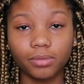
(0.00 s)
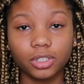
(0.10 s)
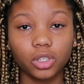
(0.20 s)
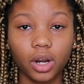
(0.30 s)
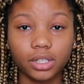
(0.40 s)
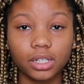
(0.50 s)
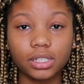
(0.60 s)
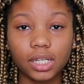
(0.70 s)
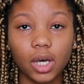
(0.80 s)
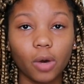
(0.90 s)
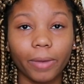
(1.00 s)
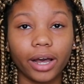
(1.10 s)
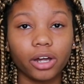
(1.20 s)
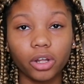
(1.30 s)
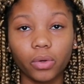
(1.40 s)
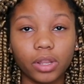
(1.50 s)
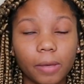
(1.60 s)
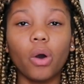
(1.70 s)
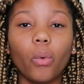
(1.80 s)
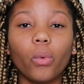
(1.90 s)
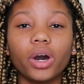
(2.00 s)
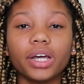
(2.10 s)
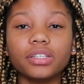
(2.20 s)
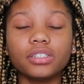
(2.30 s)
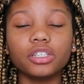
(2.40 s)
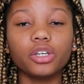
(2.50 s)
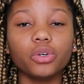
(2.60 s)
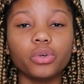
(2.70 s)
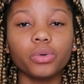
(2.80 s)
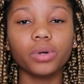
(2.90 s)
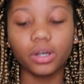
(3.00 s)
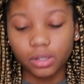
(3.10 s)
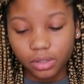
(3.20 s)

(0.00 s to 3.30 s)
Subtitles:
start to sell my clothing. Once you